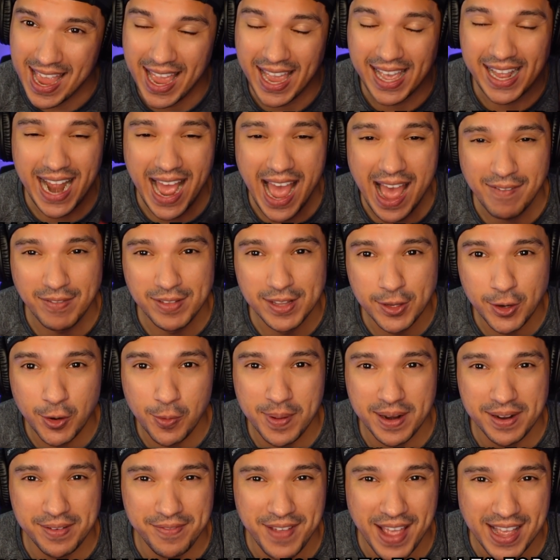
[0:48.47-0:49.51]
and I have a little
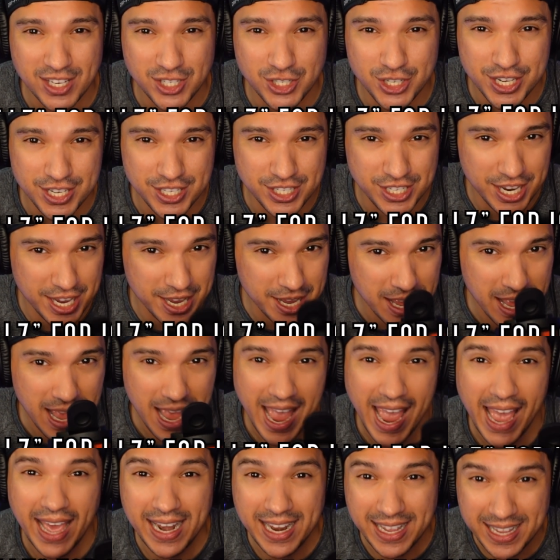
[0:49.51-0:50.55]
bit of Advanced GG
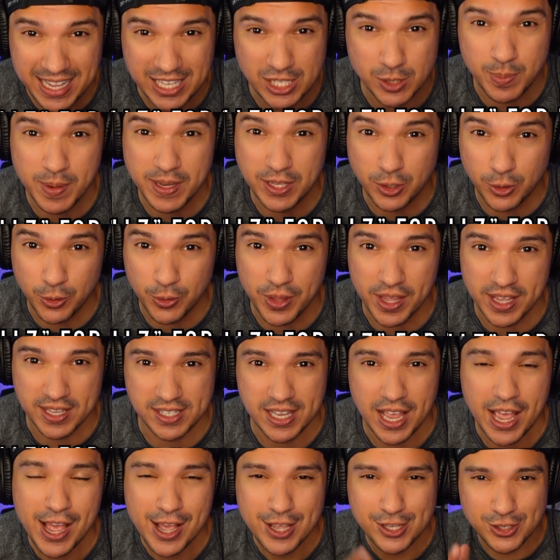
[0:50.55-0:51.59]
and it gets me through this.
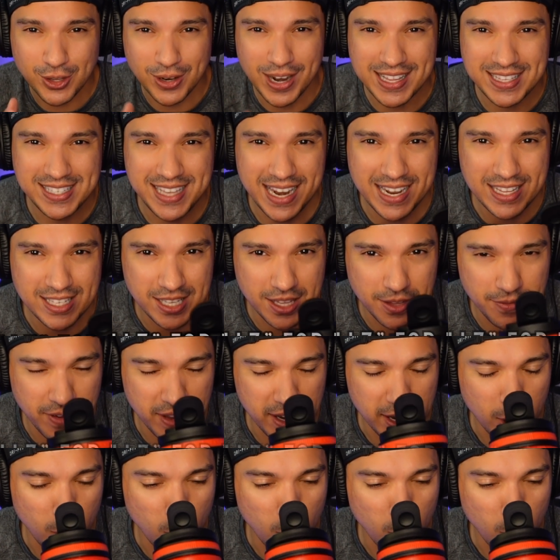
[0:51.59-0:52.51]
So let's get into the video.